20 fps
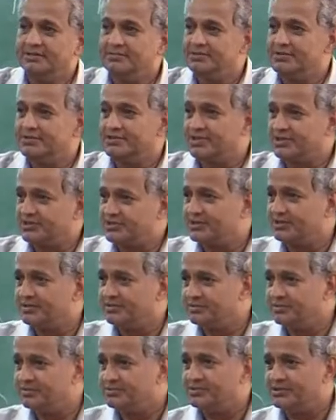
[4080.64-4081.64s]
every
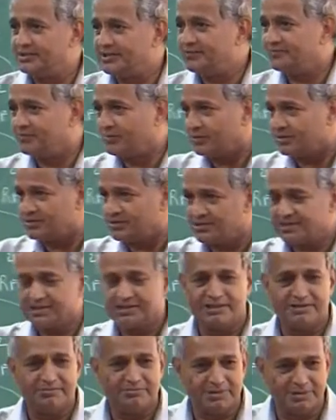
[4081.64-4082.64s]
section you design for
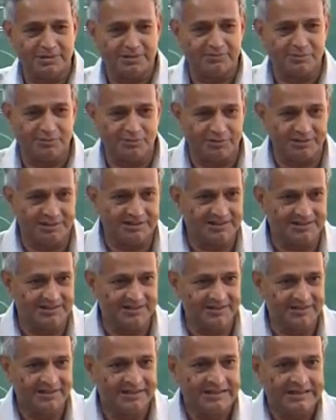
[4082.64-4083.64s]
shear and bending moment.
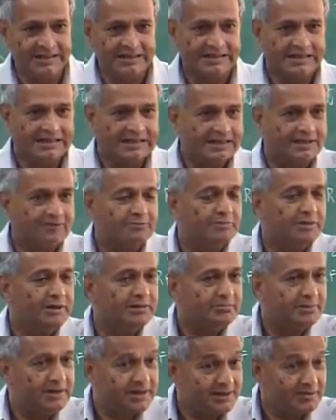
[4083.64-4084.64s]
If
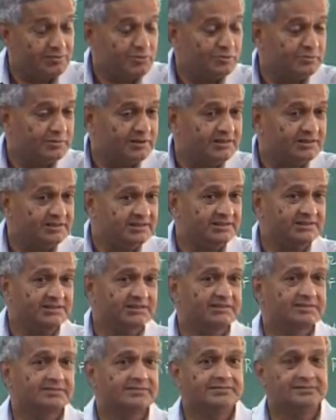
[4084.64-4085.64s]
my bending moment
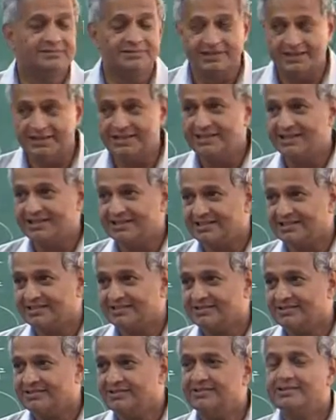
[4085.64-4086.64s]
is there,
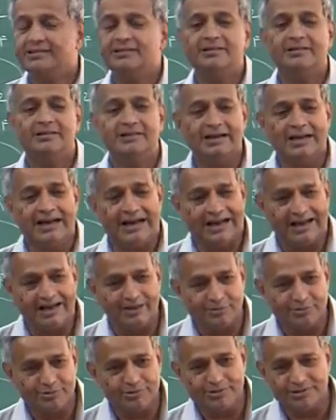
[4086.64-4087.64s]
I
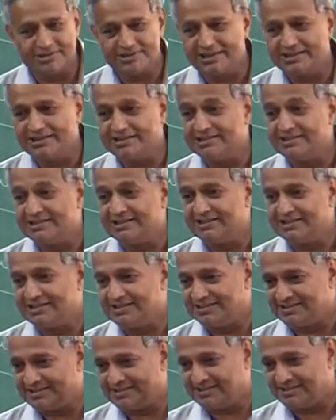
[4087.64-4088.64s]
have to design it a
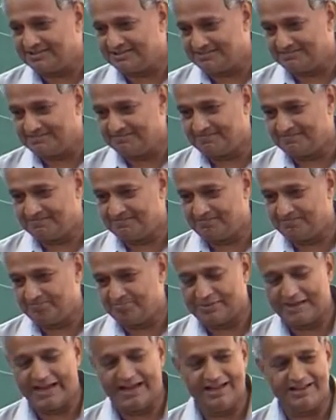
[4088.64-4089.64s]
little thicker.
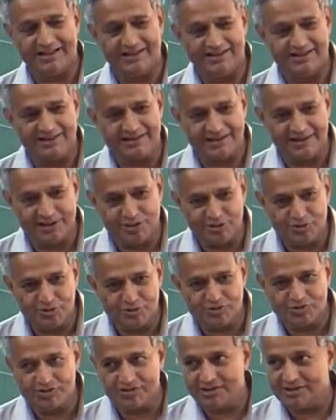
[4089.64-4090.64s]
I can
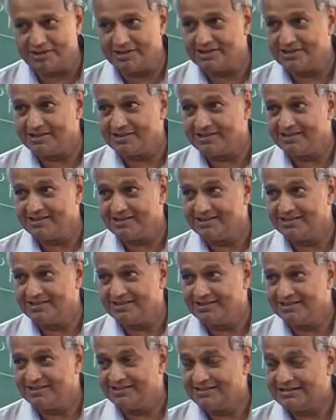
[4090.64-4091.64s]
reduce the
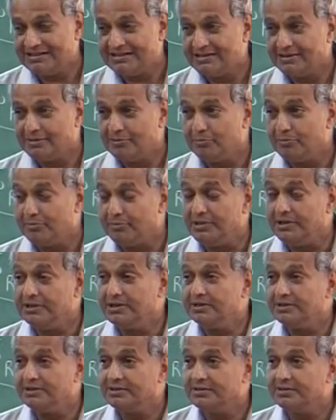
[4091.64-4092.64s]

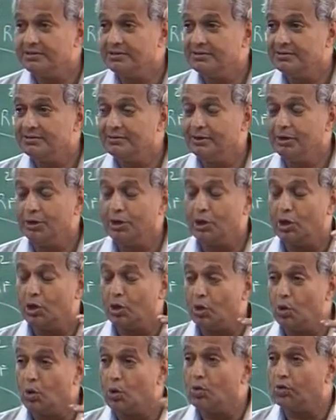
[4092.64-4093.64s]
mean
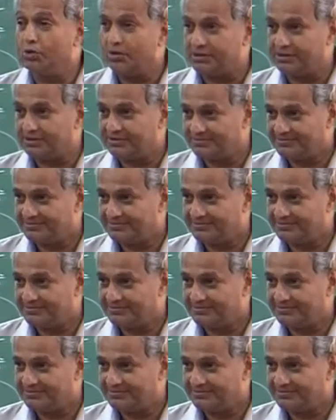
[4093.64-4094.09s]
load,